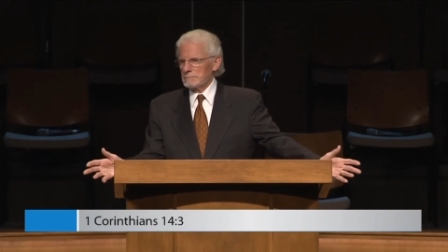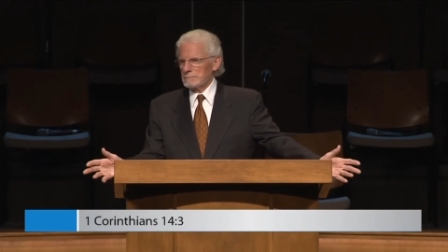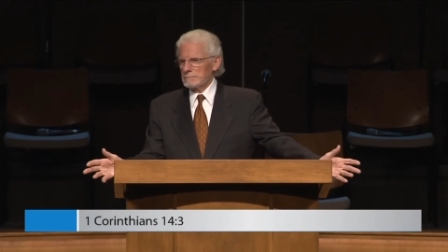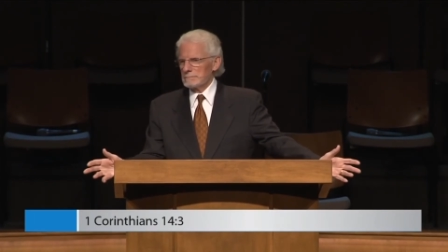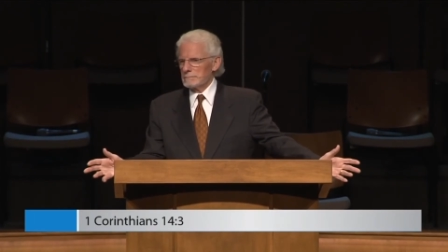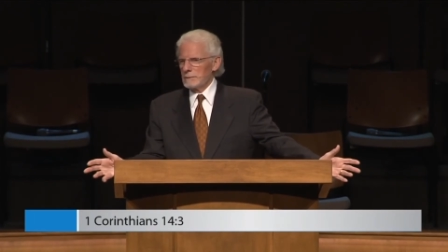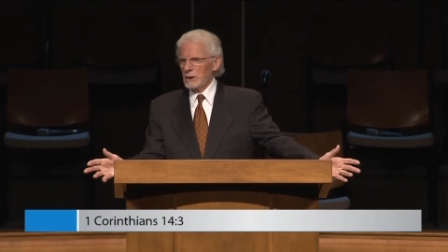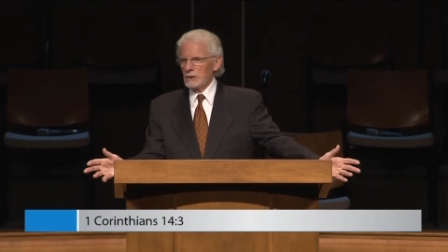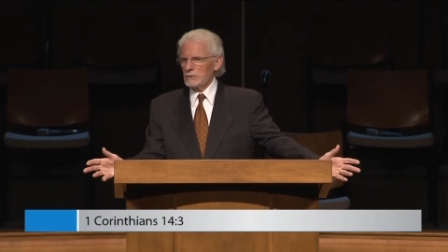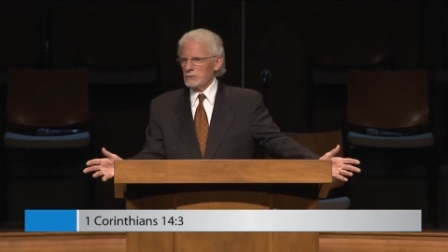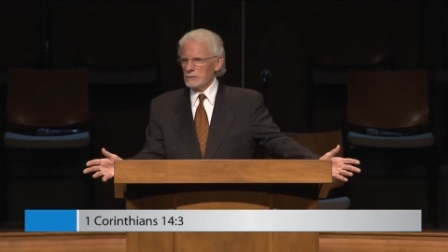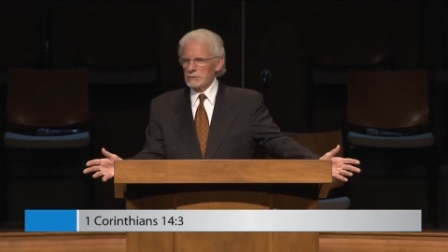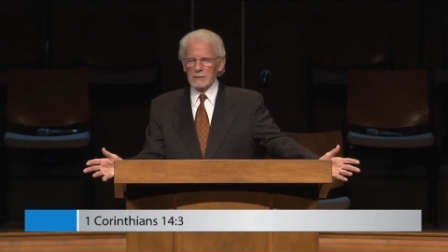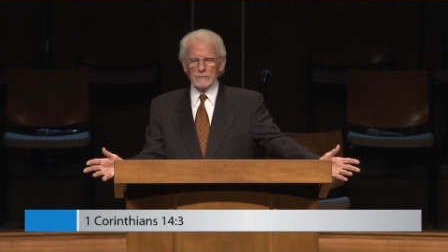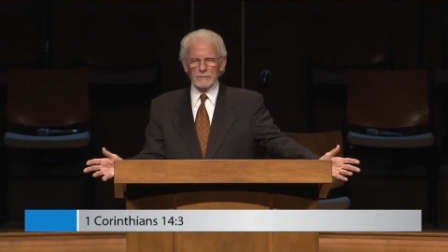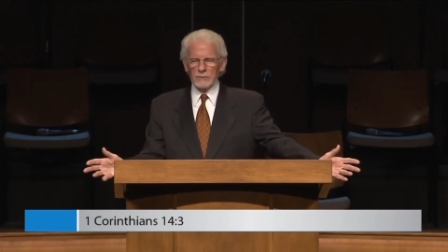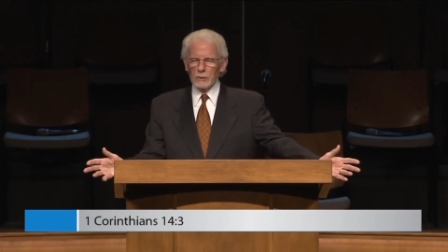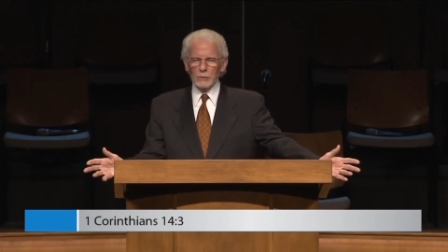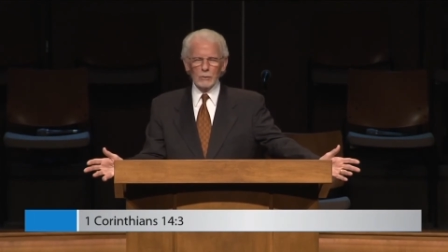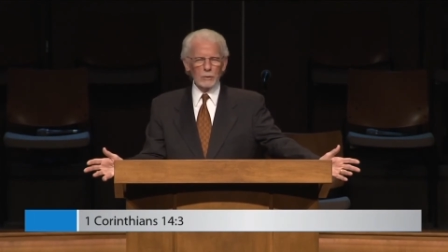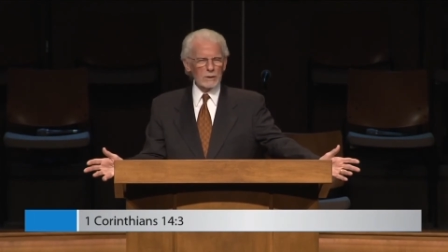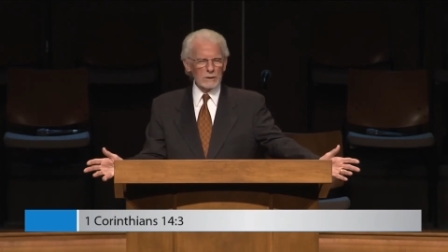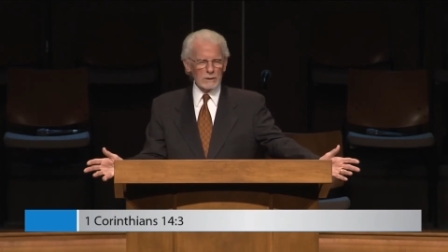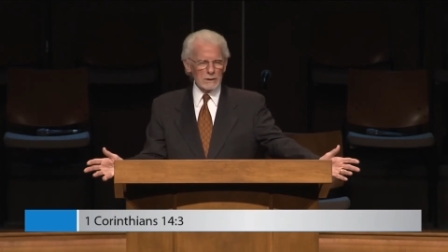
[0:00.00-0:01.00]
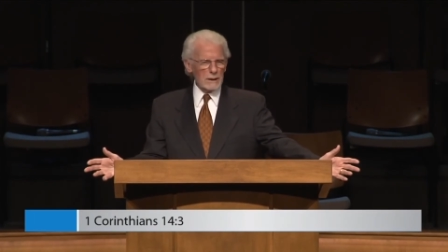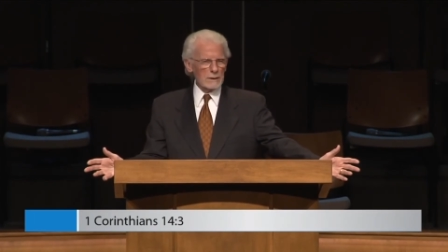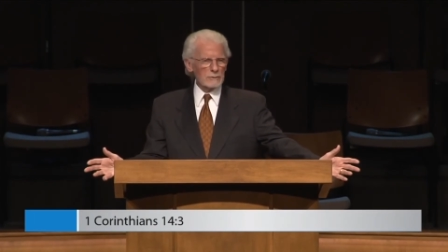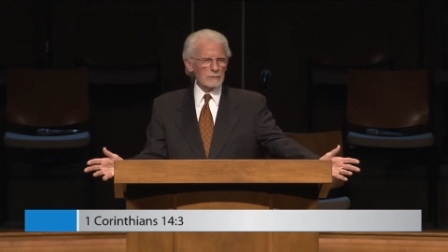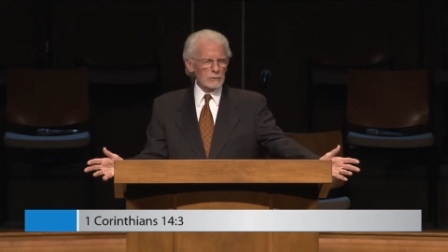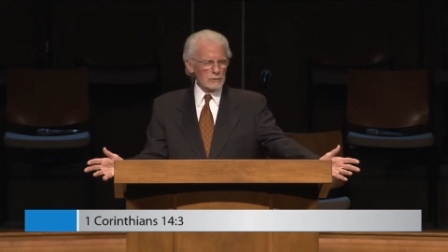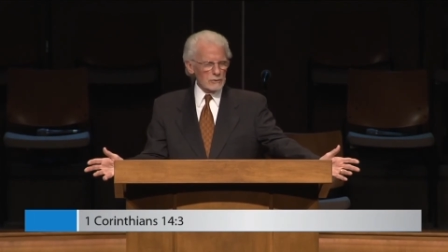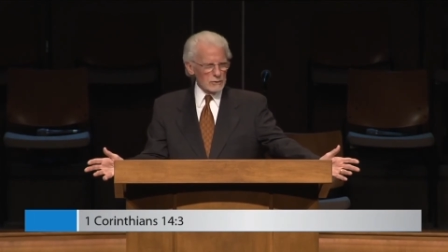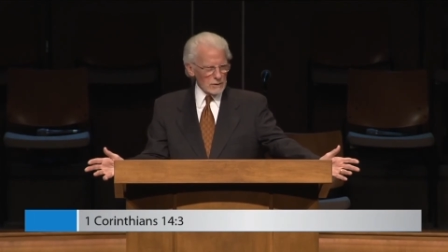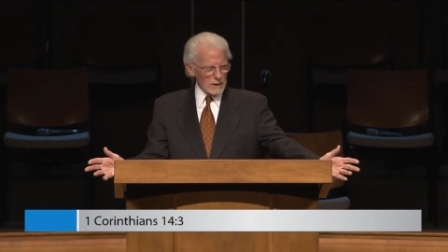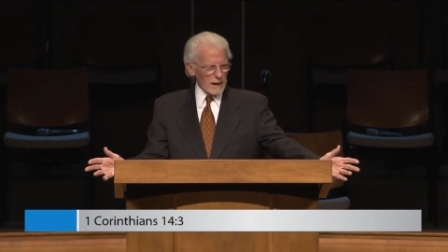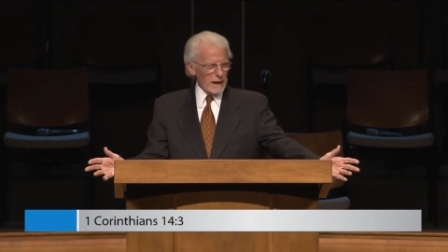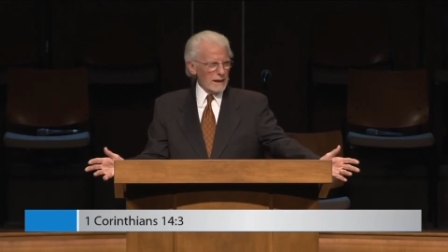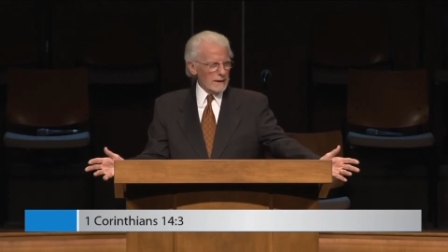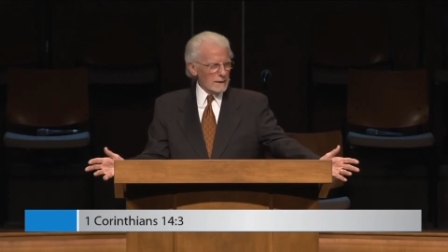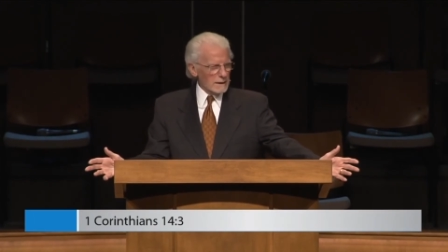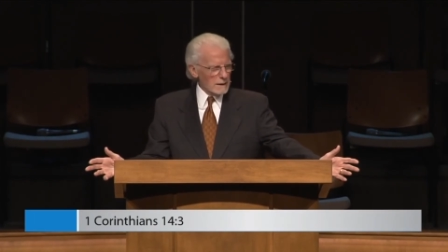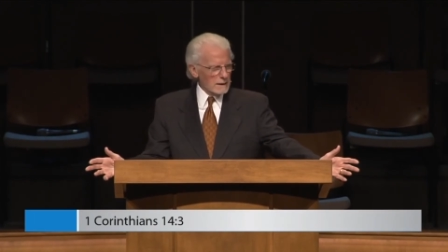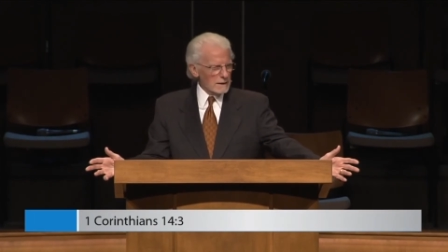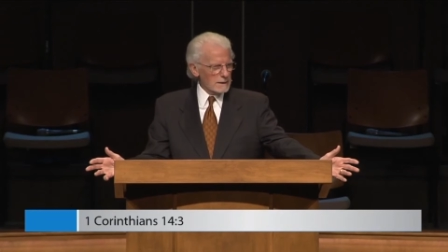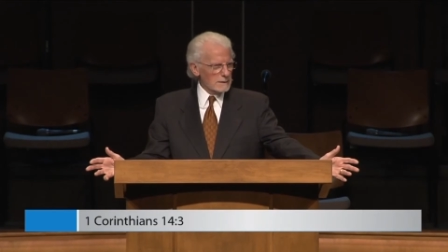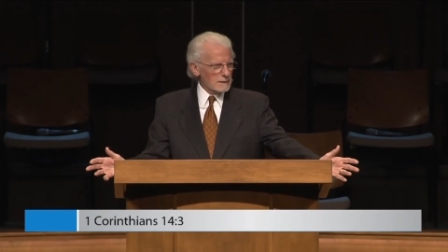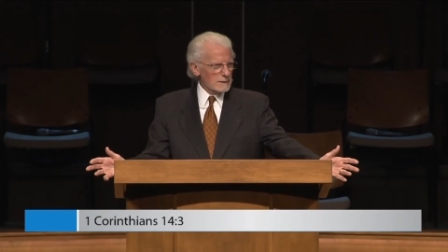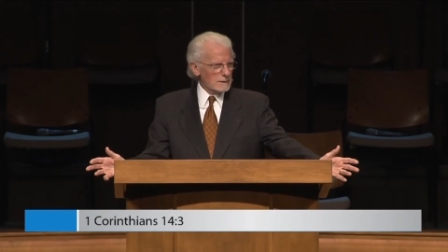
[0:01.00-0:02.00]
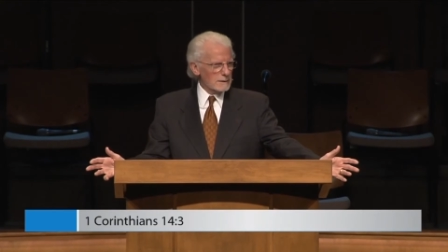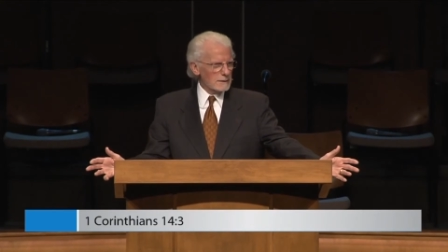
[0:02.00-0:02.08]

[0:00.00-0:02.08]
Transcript: most of you wouldn't understand it.